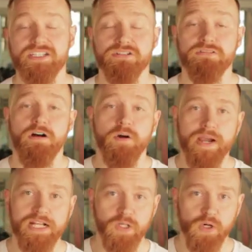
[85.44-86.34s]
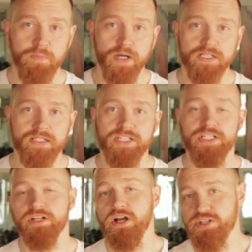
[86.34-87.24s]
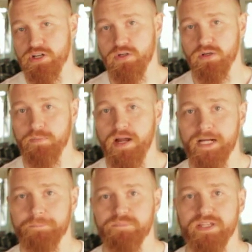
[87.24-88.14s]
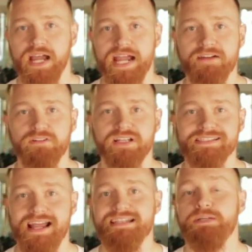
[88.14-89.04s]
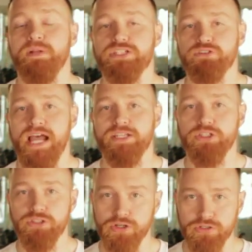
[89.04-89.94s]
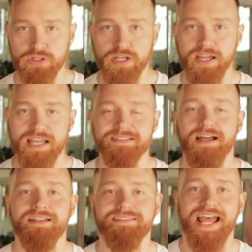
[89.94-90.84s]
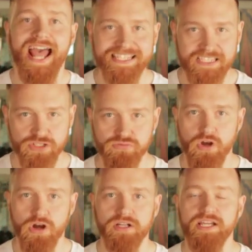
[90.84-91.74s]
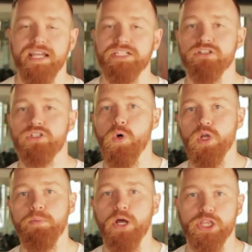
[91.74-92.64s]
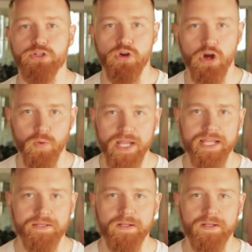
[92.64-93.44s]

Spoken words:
the wrong way to go about it, and you could hurt your lower back. However, essentially what he's trying to do is not in essence wrong, he's just going about it the wrong way.